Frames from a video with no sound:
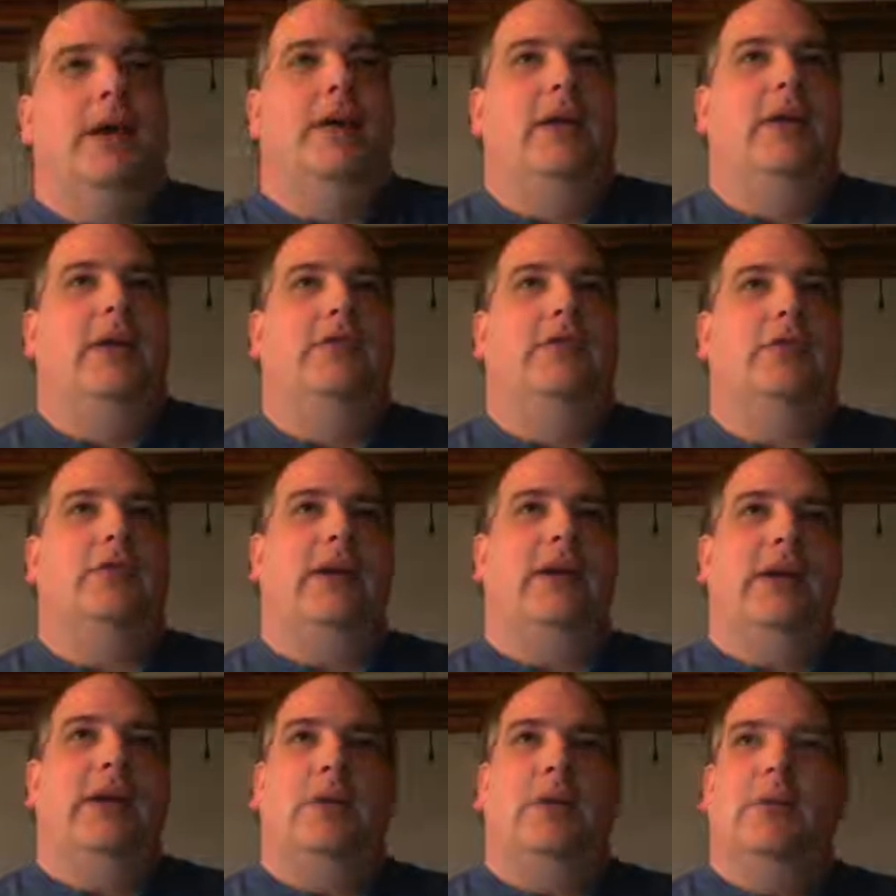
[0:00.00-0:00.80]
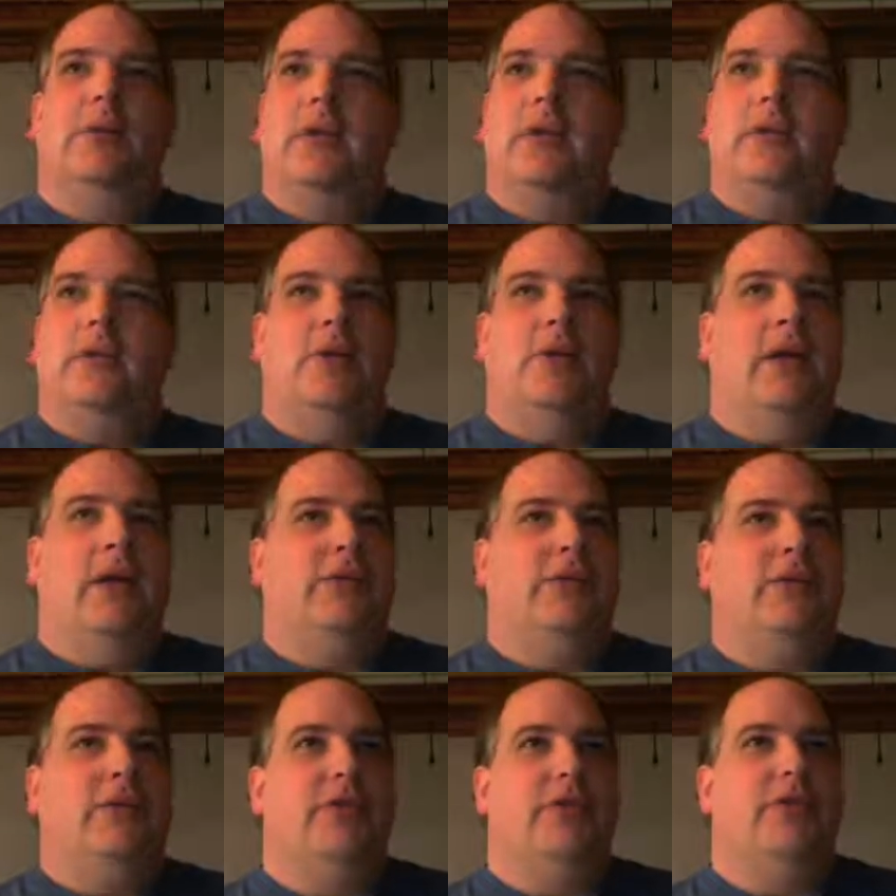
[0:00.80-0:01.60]
So right now we're on the
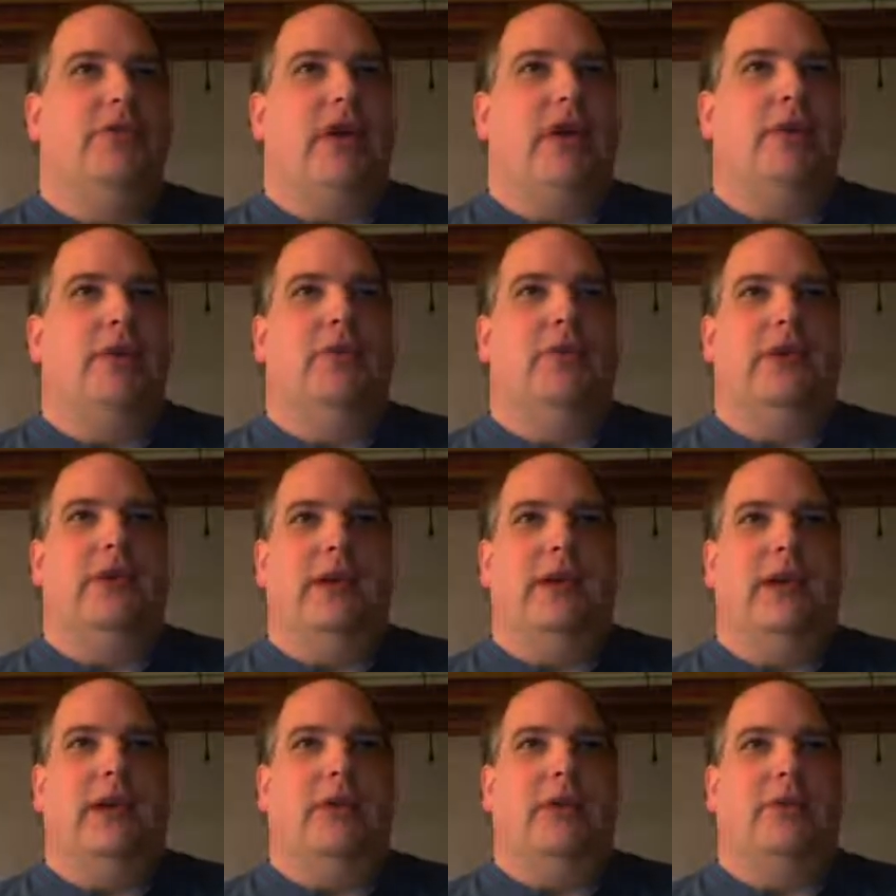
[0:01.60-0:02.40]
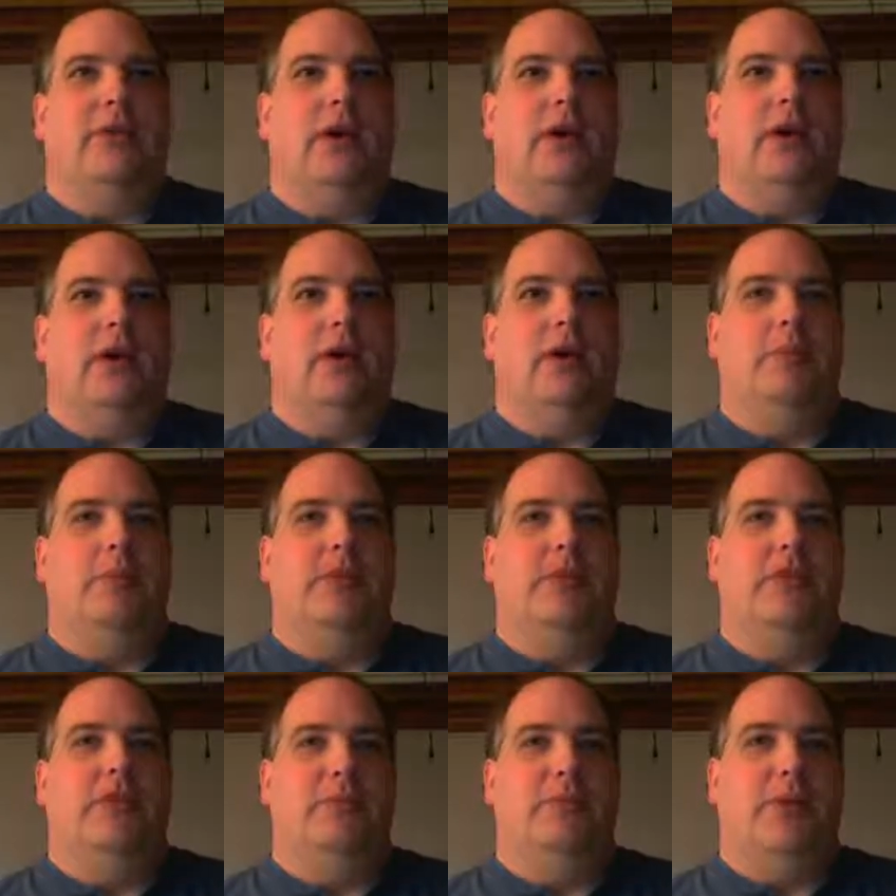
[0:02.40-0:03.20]
server side. We're looking at our
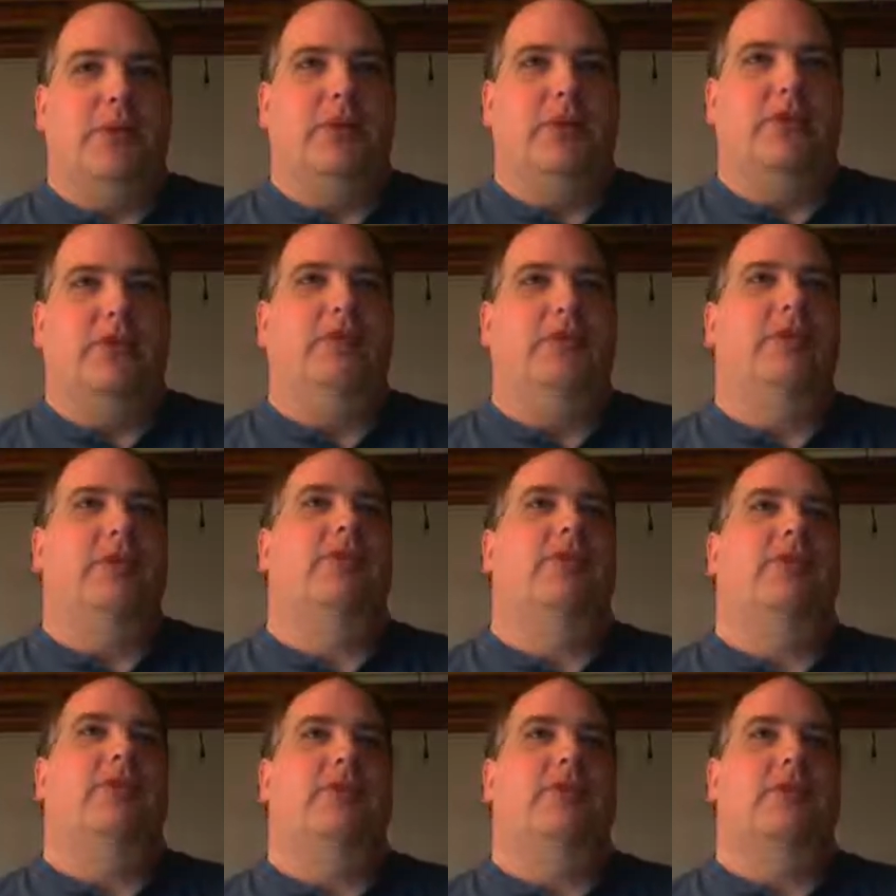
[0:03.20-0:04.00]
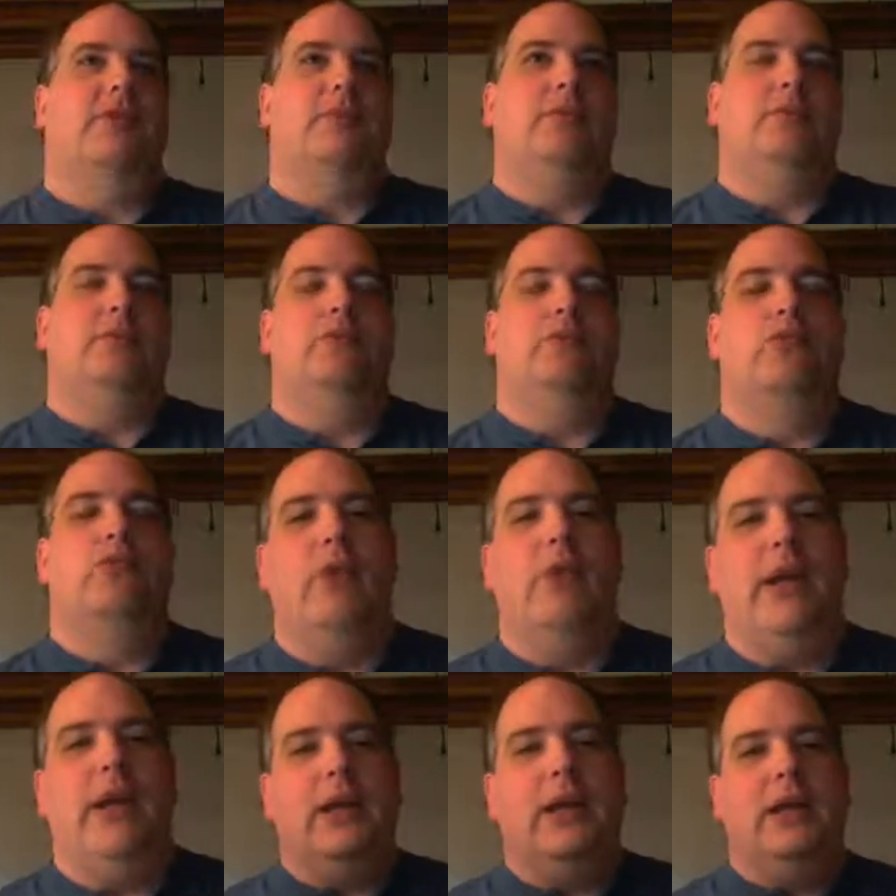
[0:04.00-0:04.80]
message parsing. This is
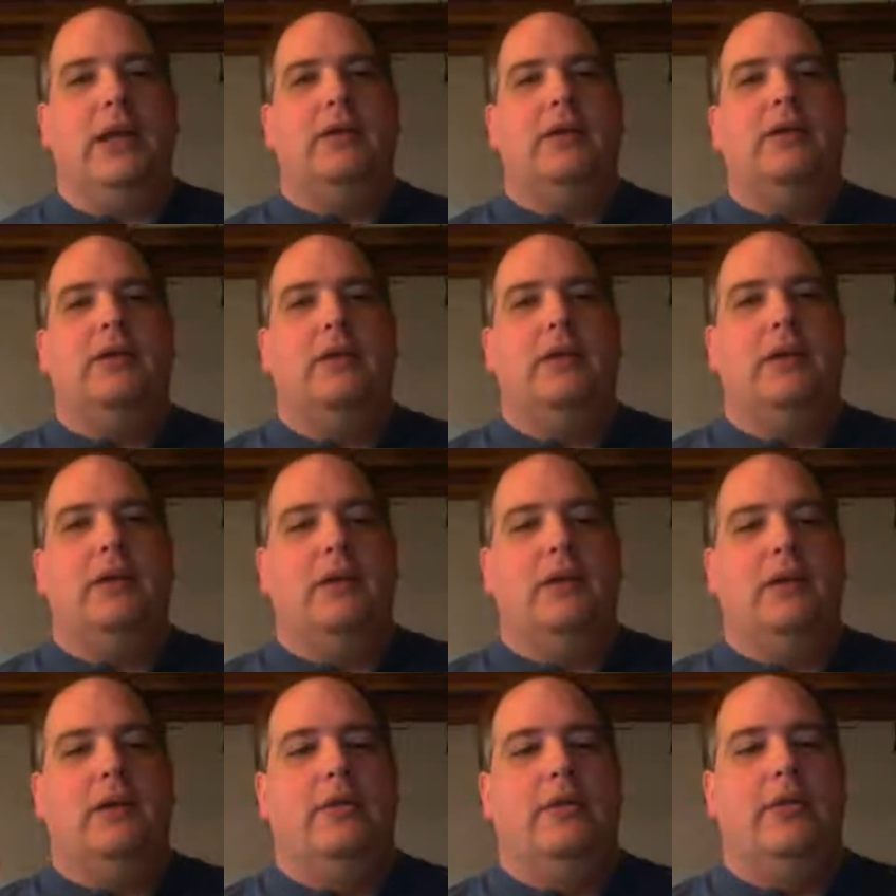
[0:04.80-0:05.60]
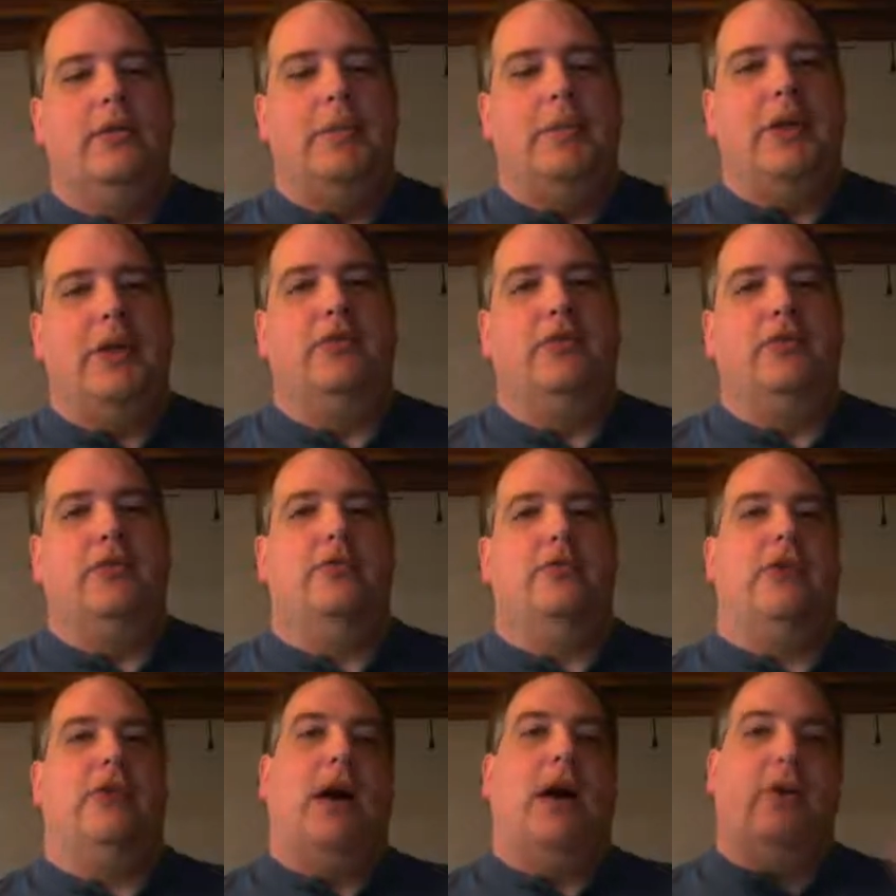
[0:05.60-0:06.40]
reading the
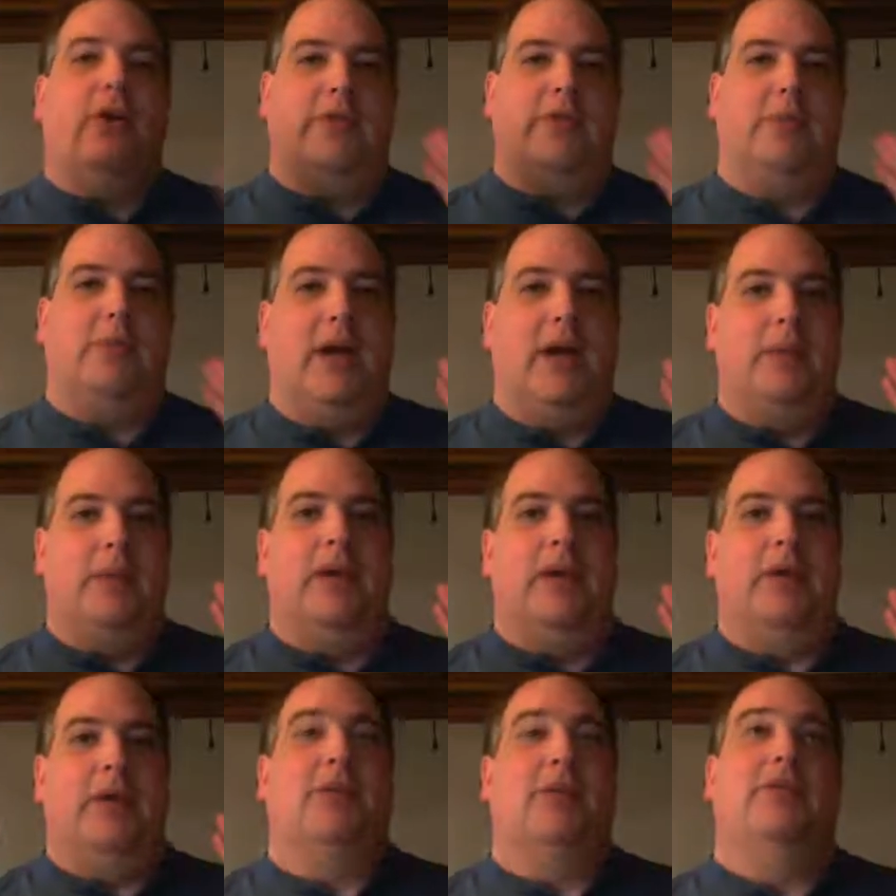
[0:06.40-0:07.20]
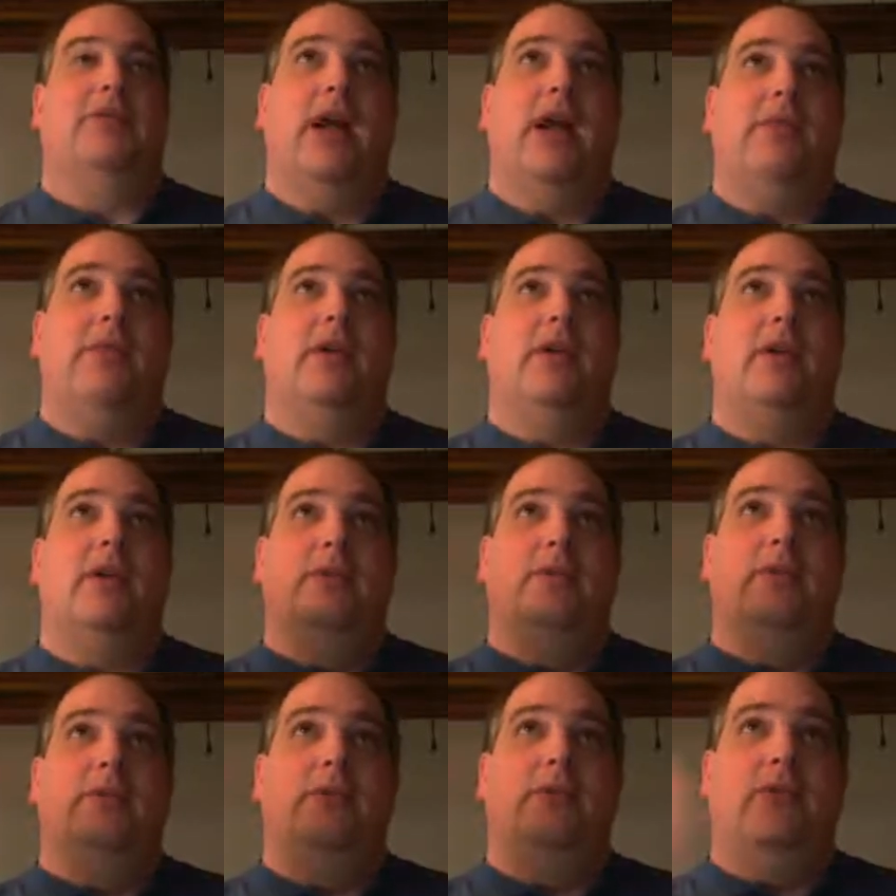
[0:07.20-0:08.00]
messages out of the pipeline. We've got
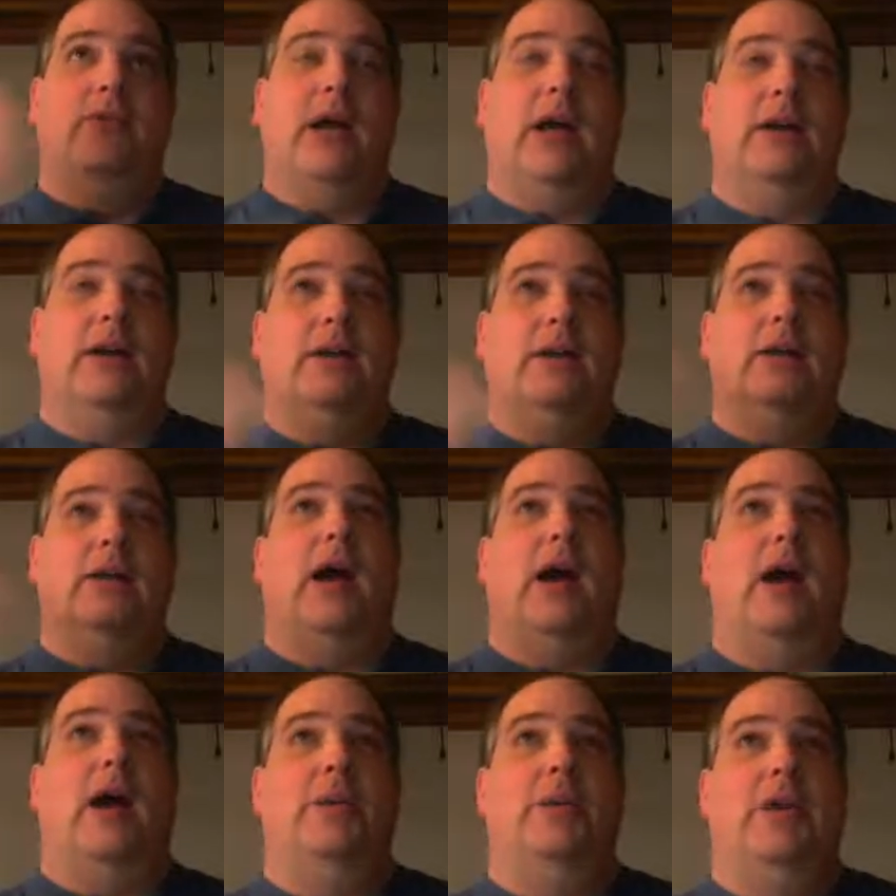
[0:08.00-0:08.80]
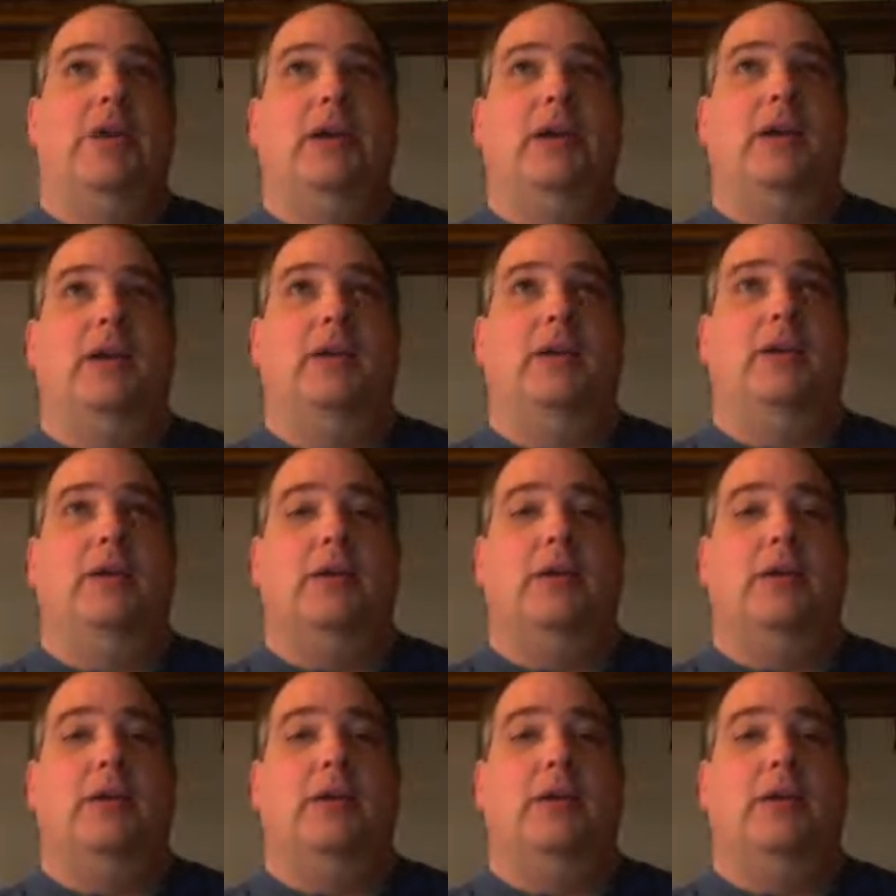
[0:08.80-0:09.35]
the socket copying.